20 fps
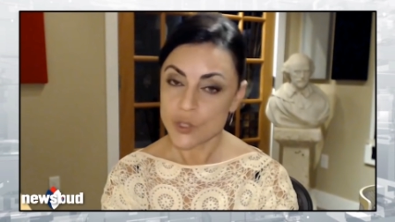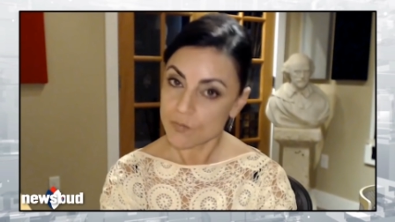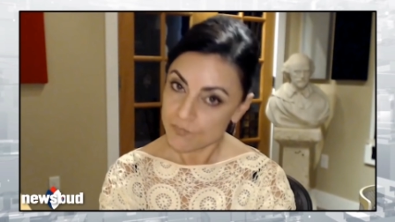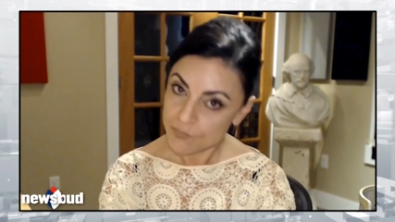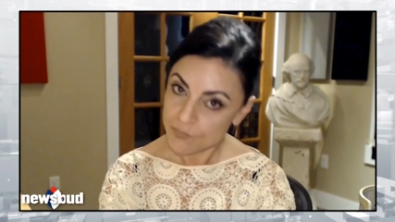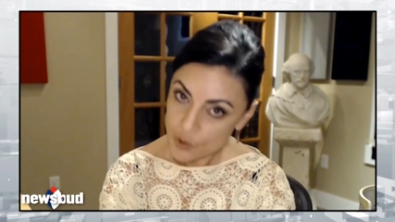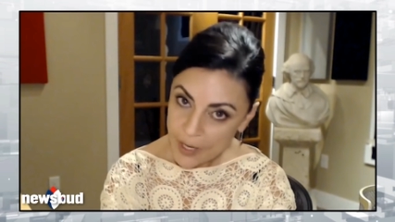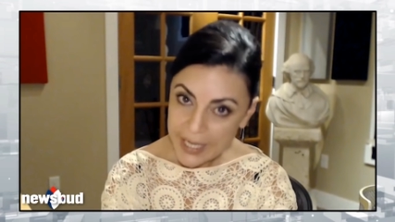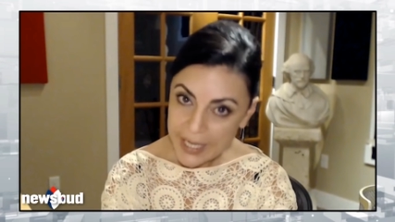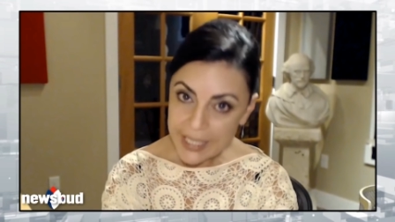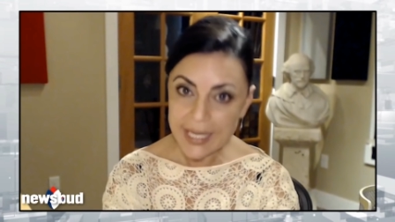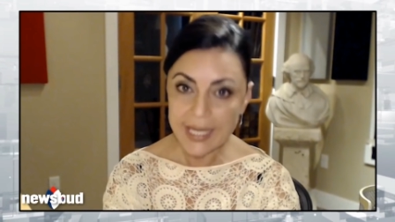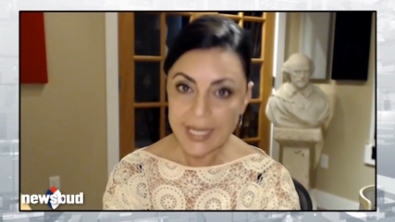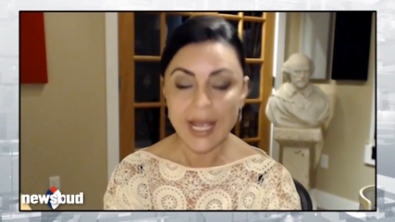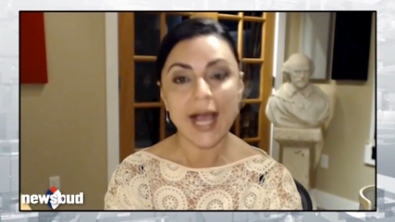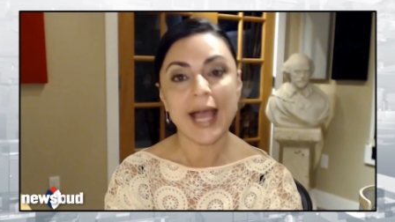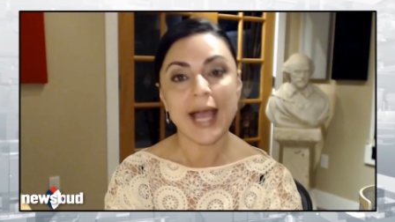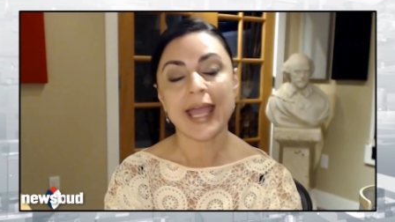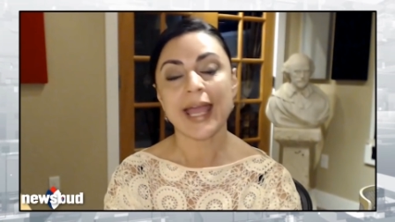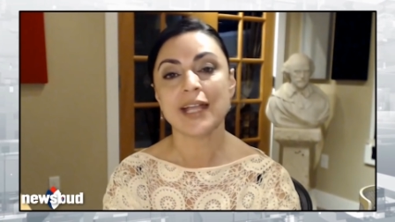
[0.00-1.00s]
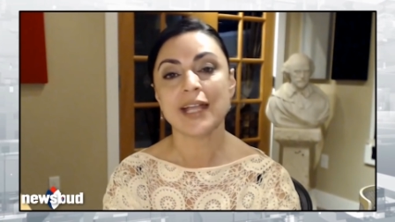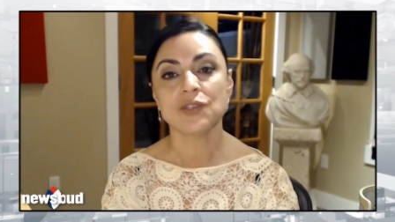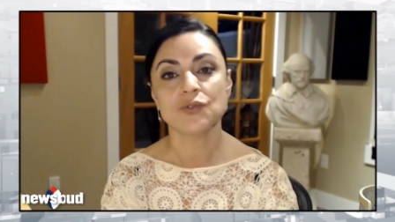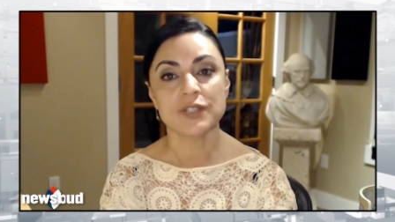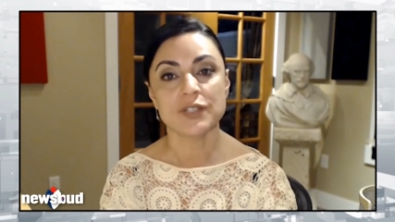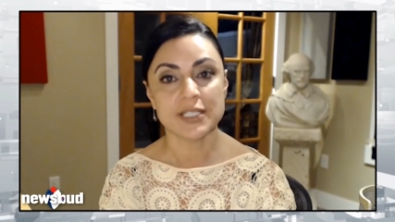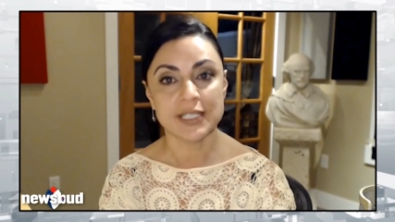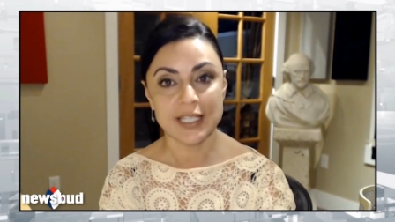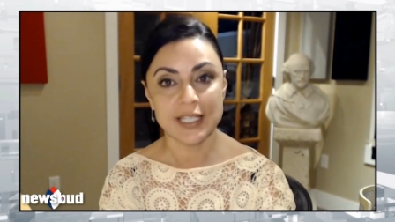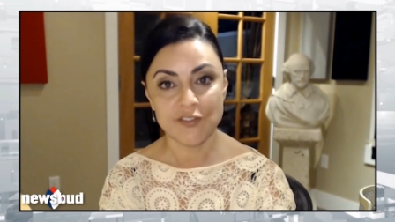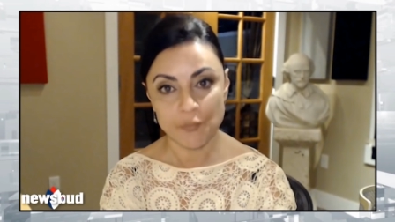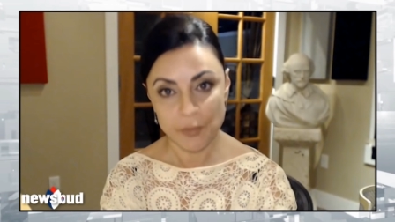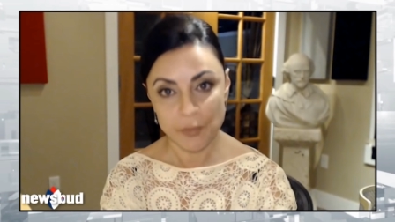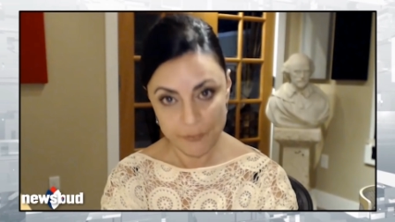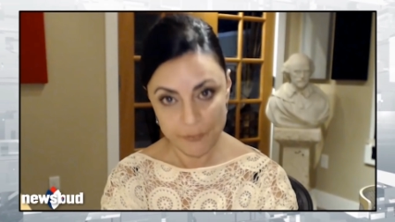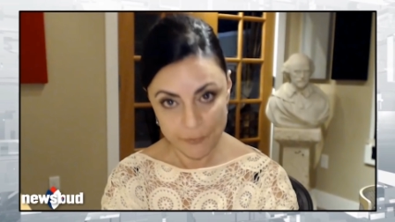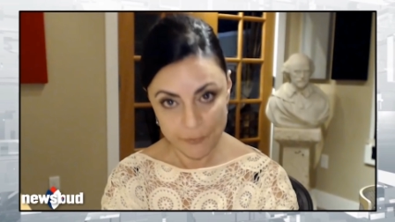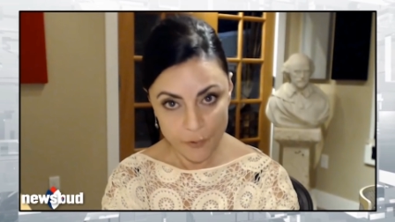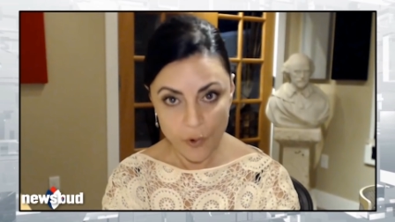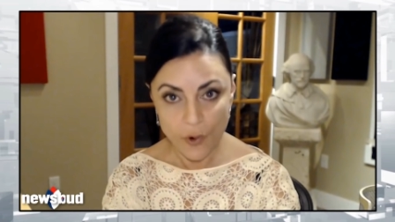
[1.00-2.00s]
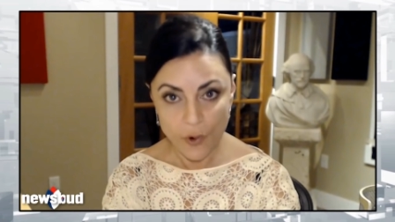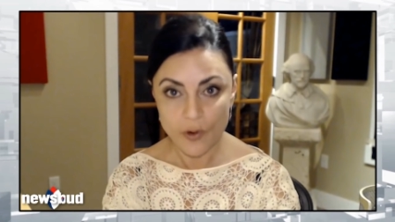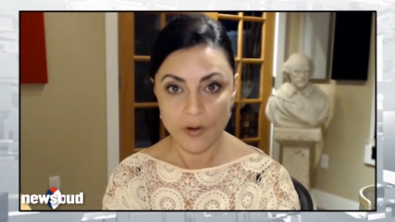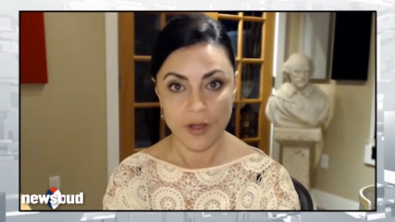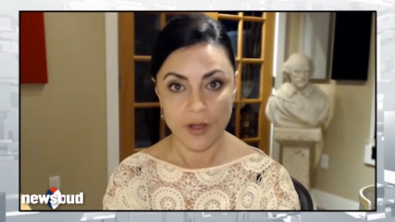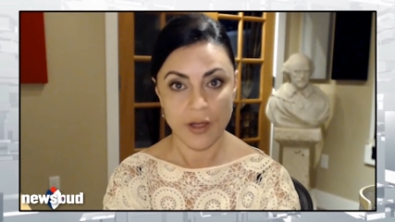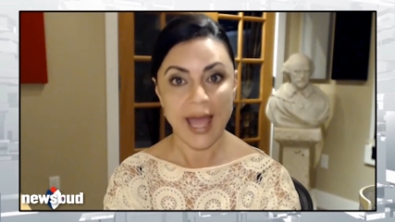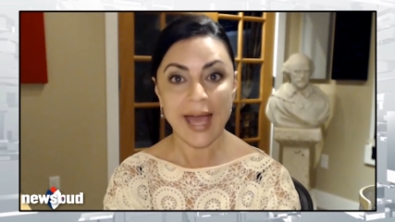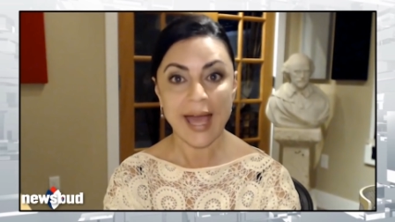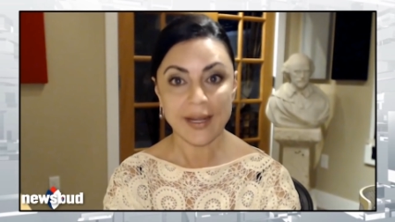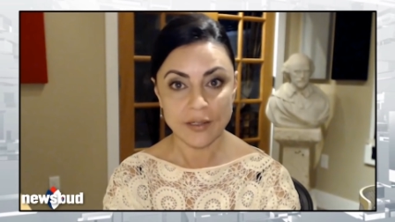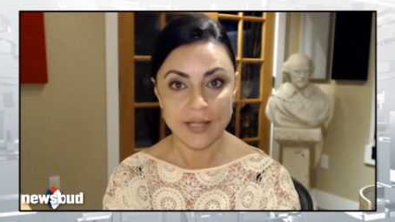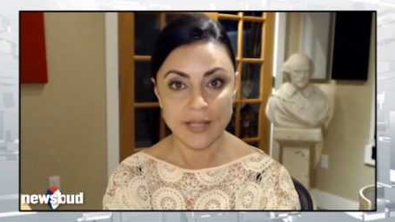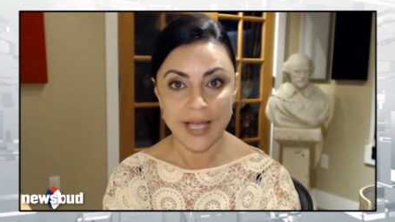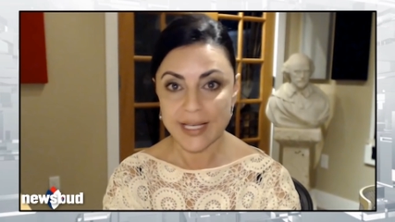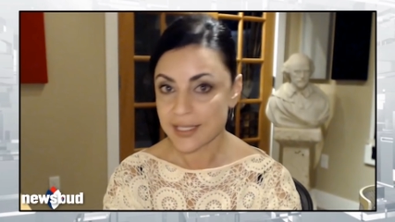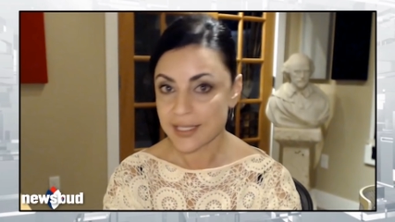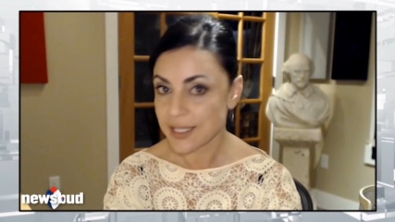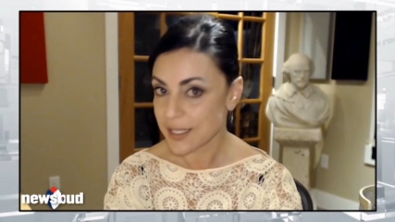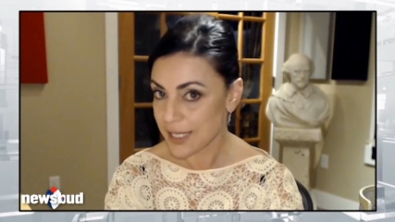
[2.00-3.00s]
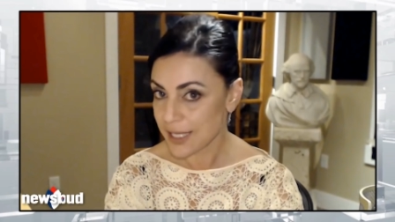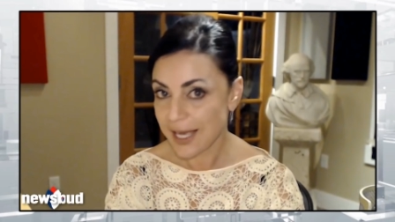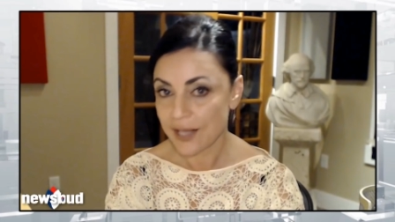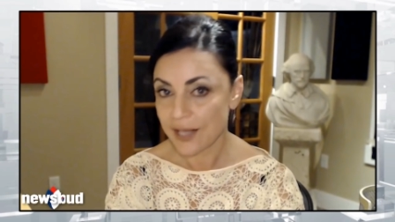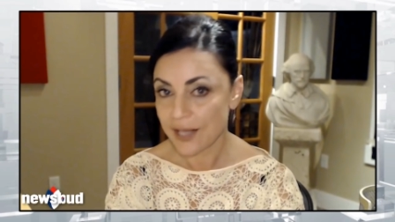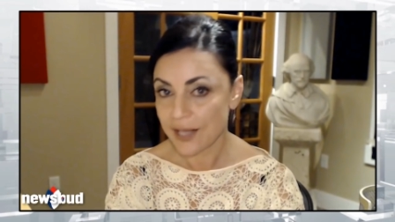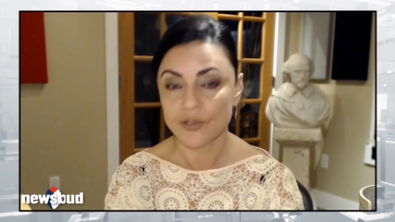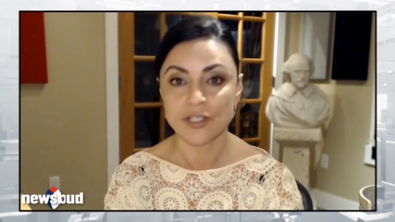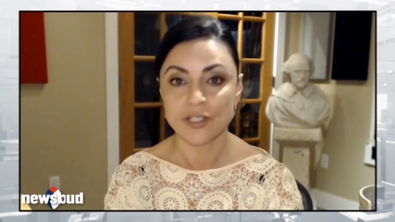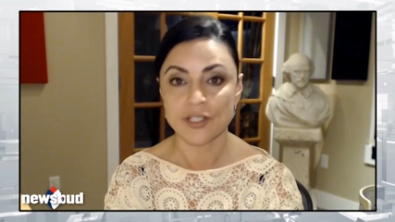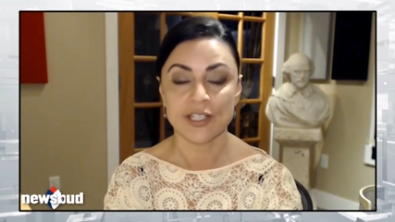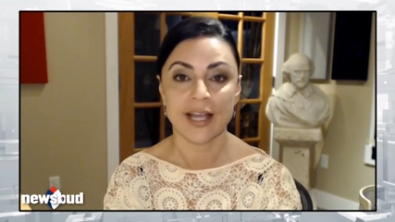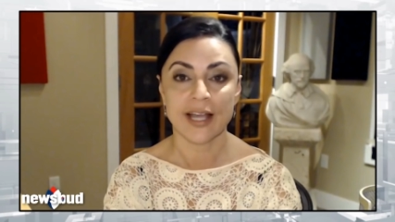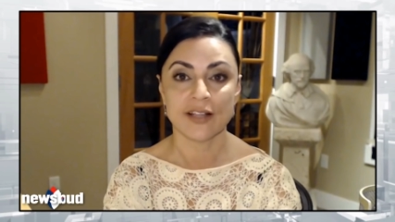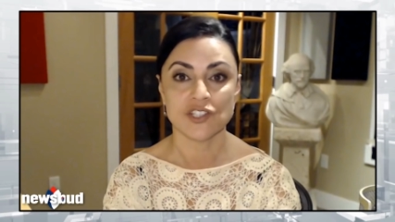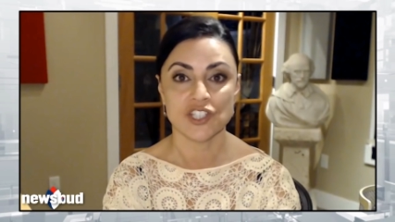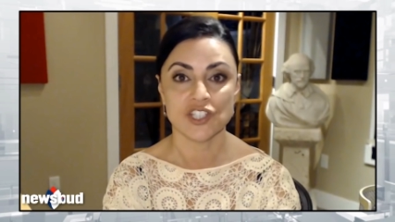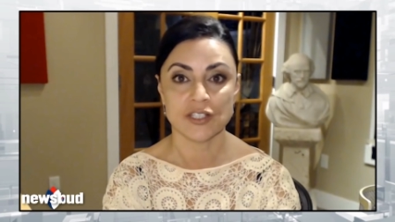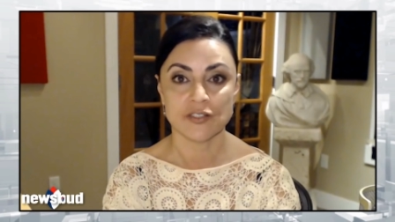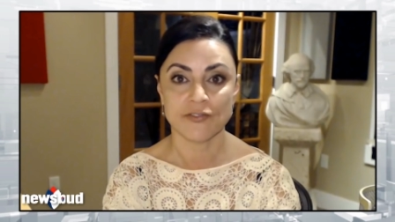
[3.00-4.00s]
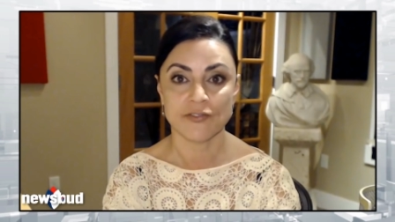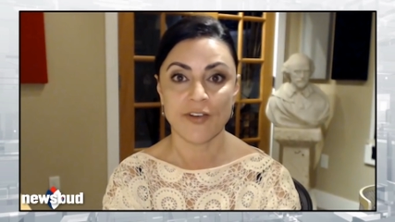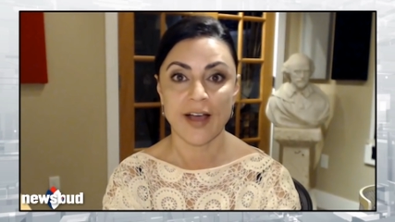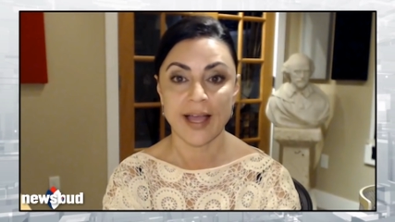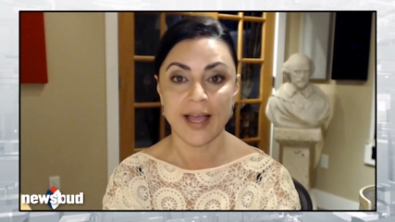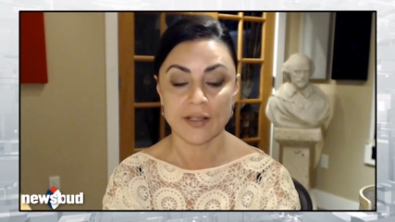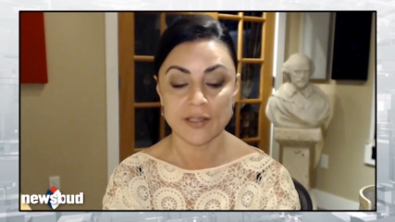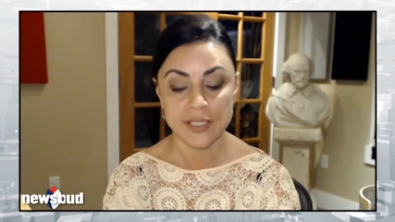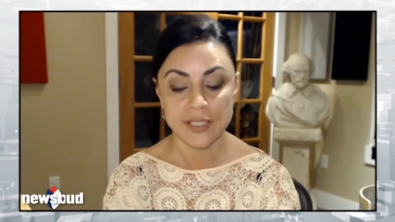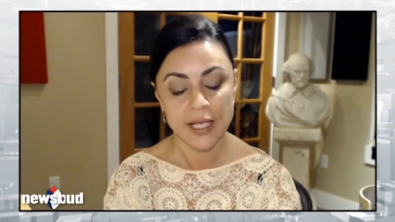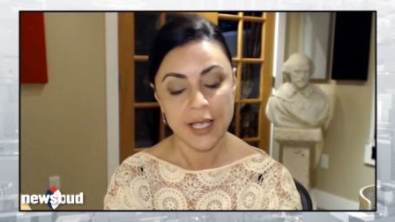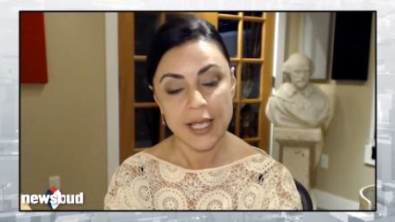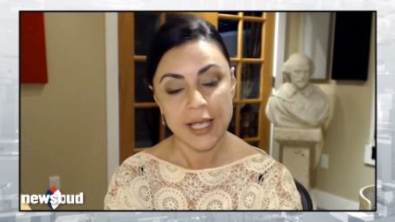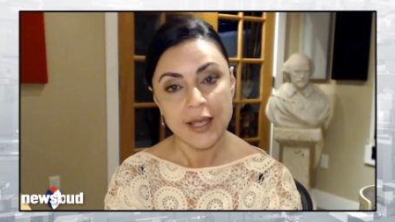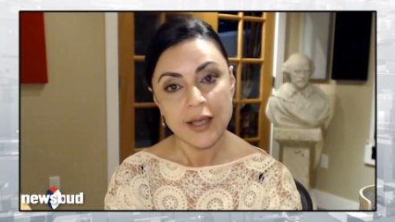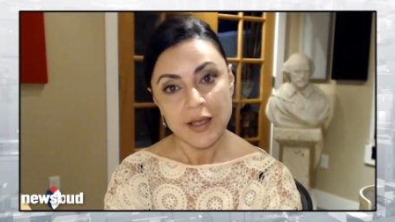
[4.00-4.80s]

the tr training I had received before analyzing counterintelligence files,